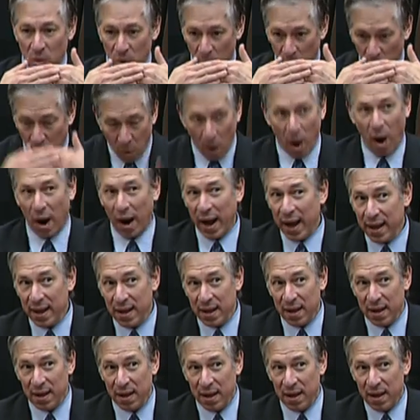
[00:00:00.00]
Why
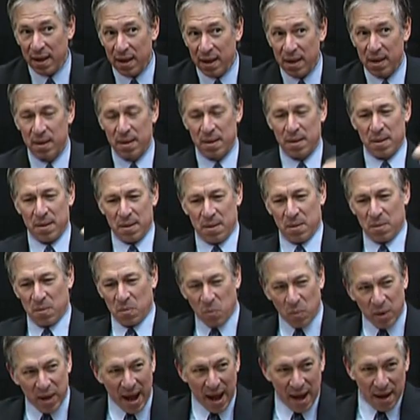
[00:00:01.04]

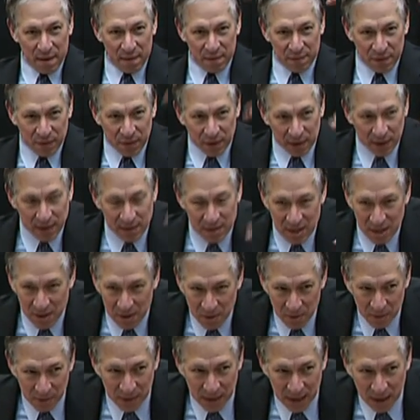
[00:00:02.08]
we have
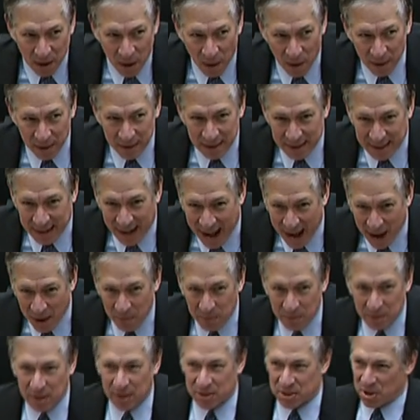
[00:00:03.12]
continually gone
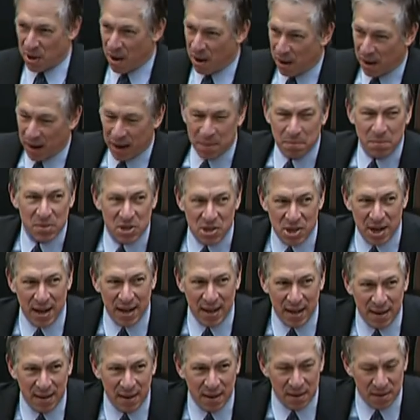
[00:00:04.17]
down the time
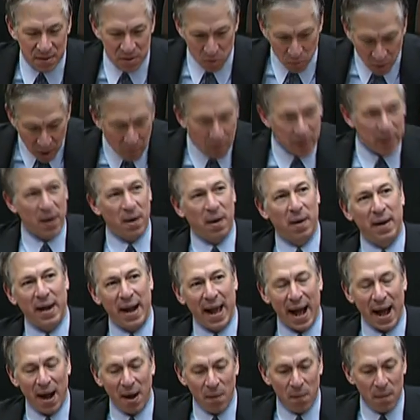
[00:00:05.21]
chain to where we are
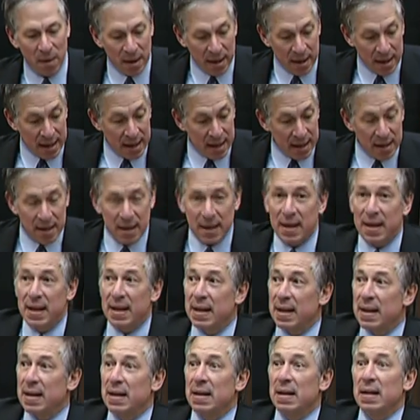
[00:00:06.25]
now.
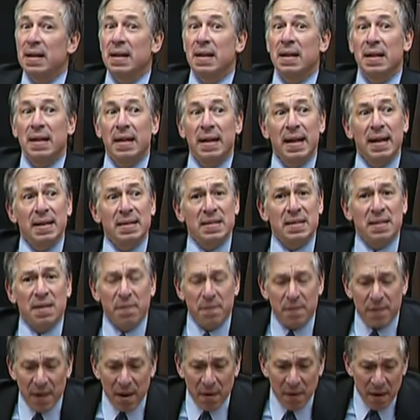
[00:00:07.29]
It's the
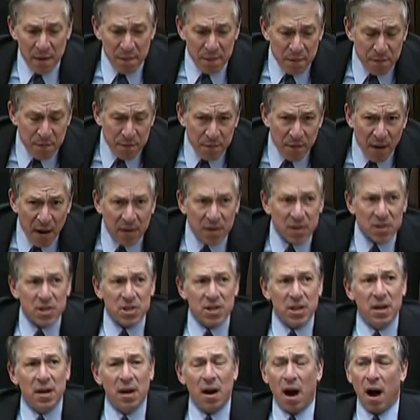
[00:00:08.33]
very
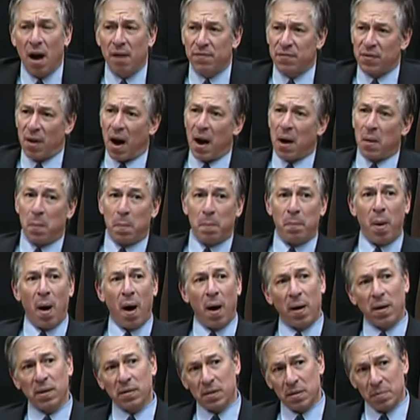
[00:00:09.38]
function of our
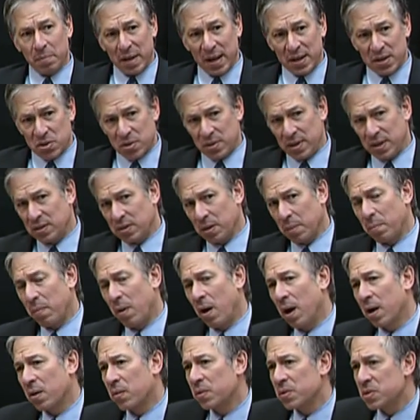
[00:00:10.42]
parliamentary
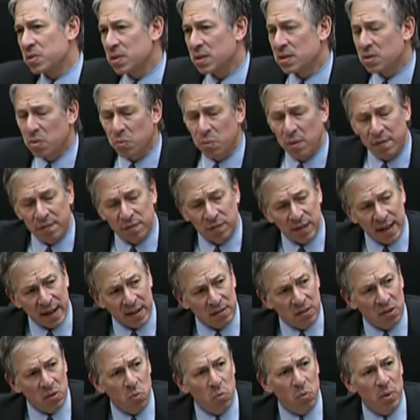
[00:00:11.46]
democracy to
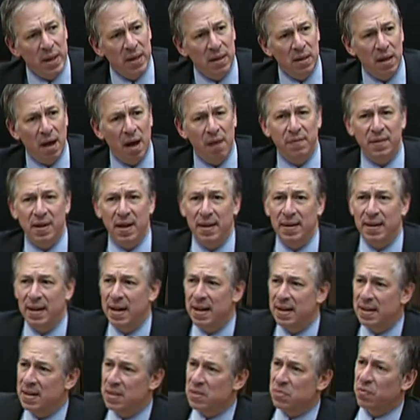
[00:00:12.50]
reflect the will of
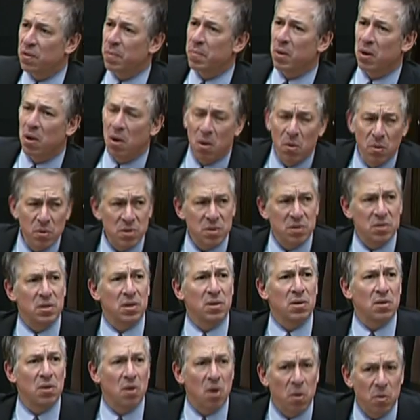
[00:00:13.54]
Canadians from coast to
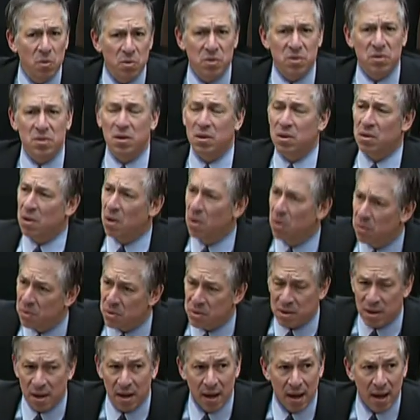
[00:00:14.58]
coast to
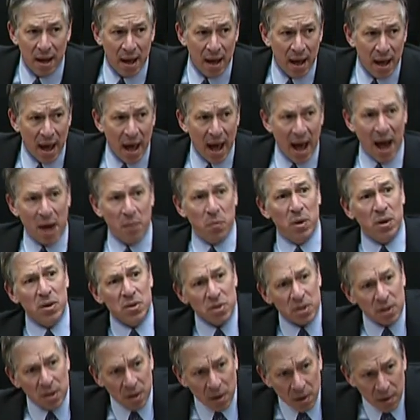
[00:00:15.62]
coast. And what is
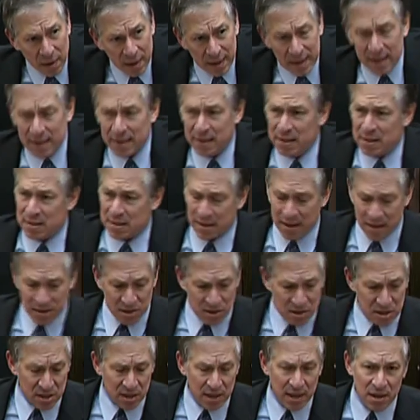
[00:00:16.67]
occurring in this
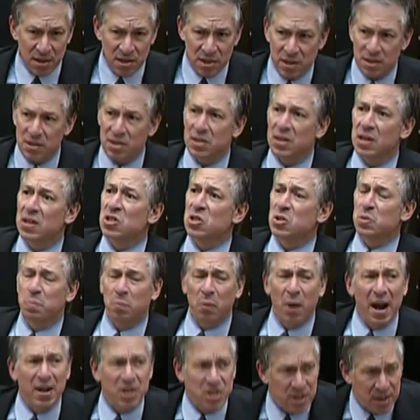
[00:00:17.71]
legislation is the
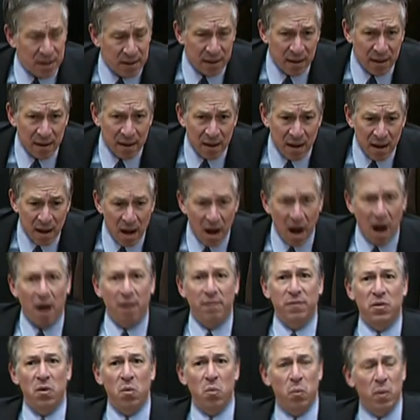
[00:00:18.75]
expression
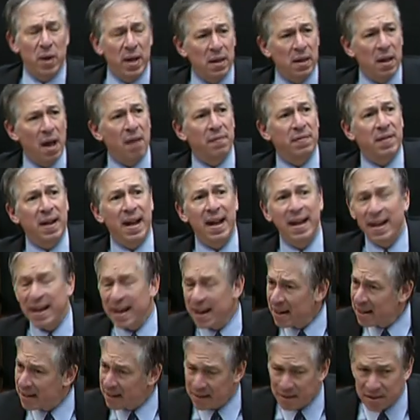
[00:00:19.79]
of the will of
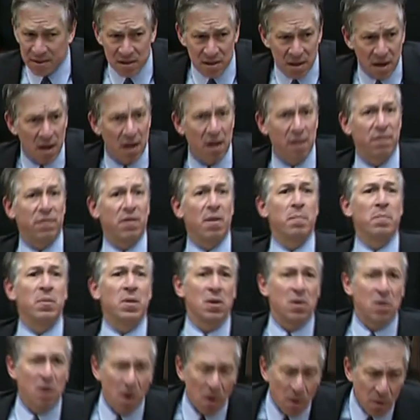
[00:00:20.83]
Canadians from
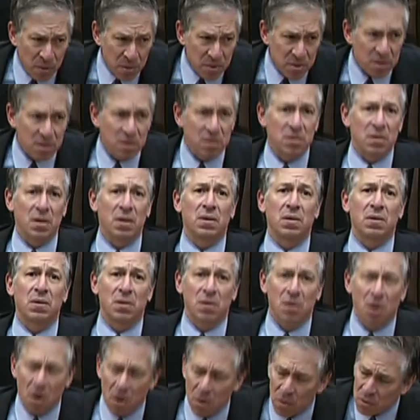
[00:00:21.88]
coast to
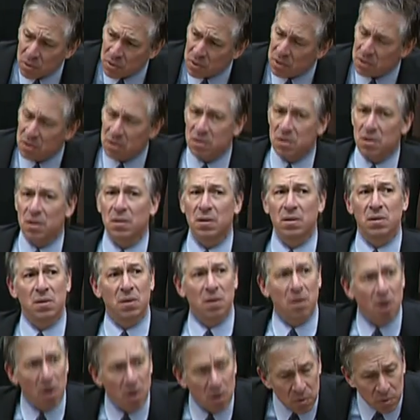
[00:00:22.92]
coast to
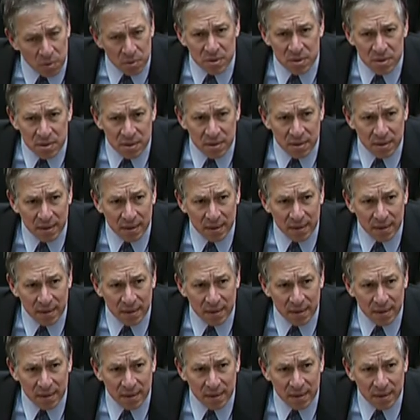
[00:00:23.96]
coast.